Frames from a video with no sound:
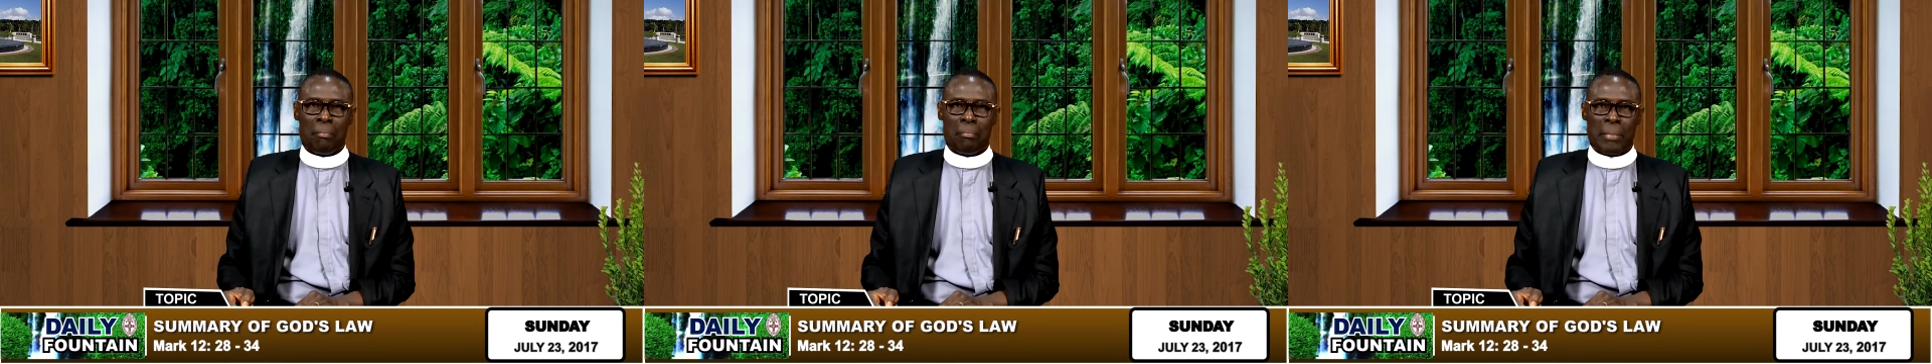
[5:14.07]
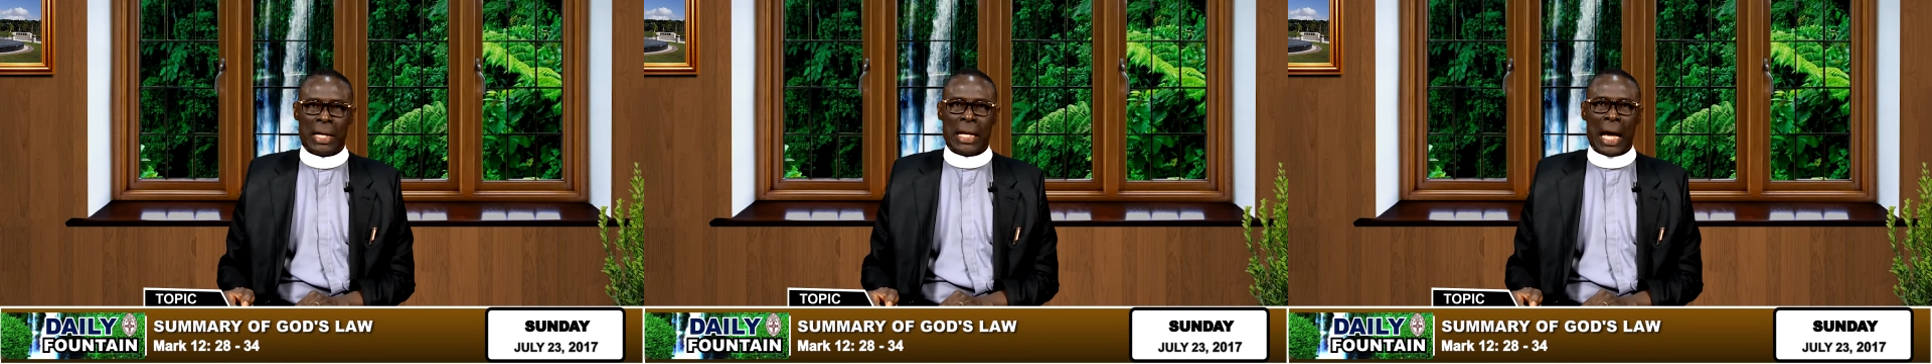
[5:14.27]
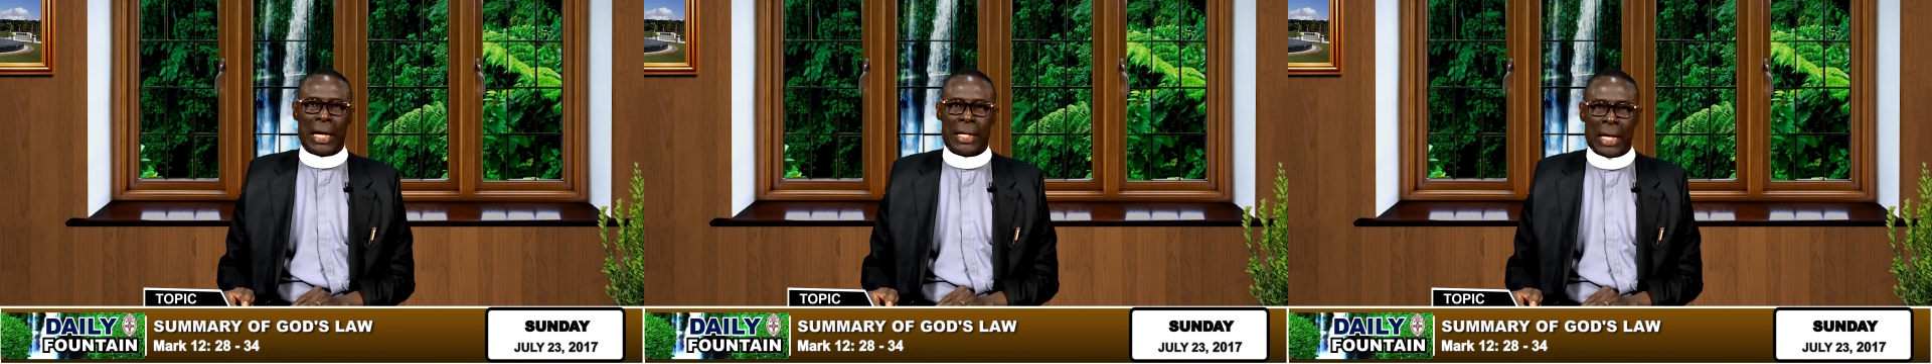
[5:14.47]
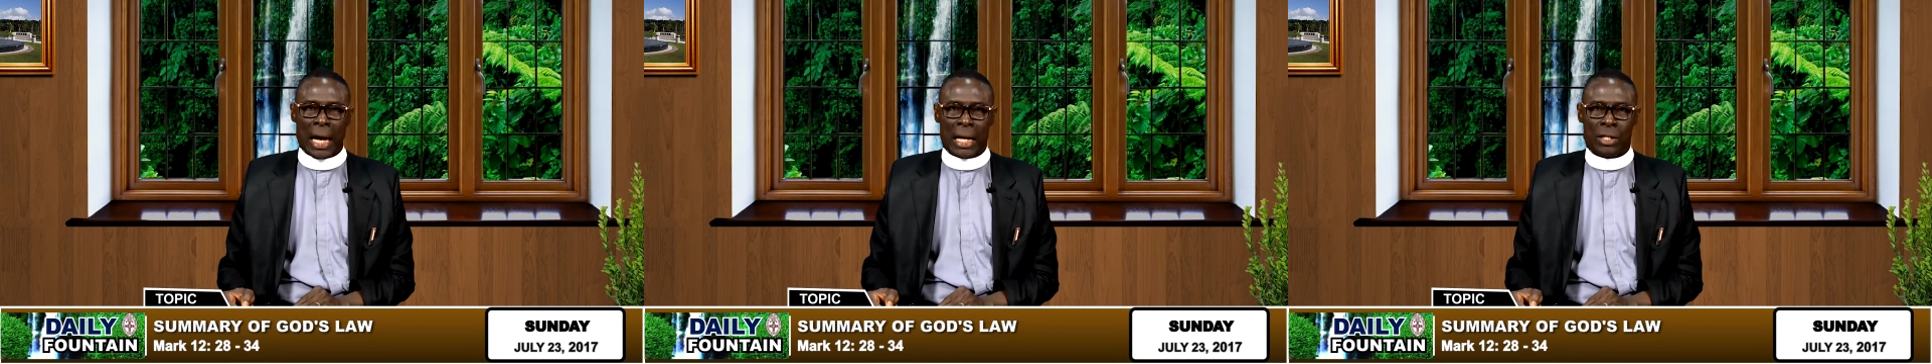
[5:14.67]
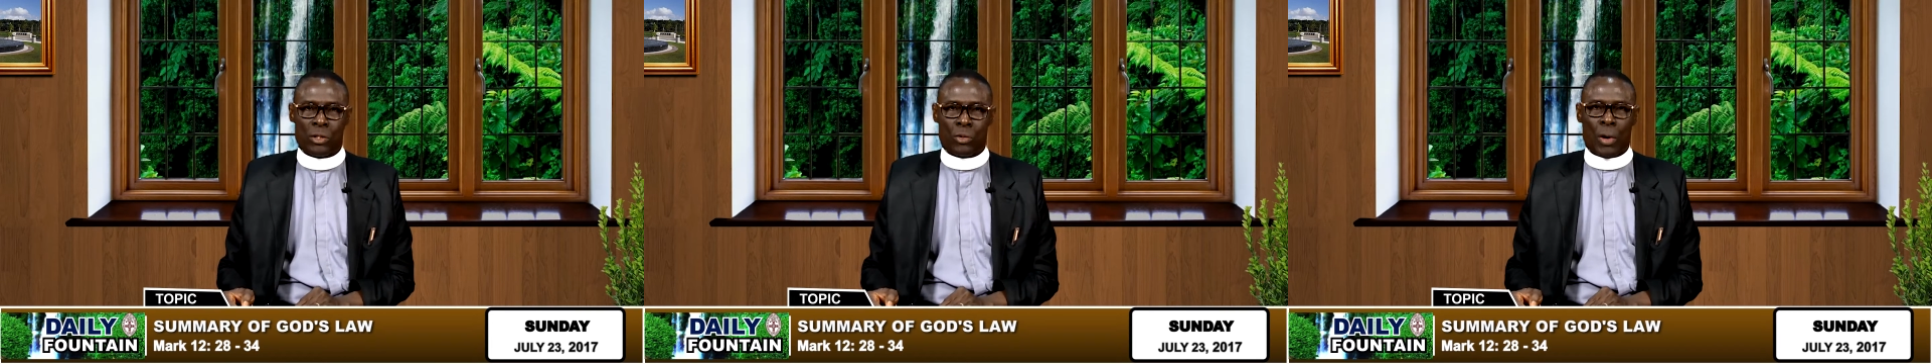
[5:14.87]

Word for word: but they are yet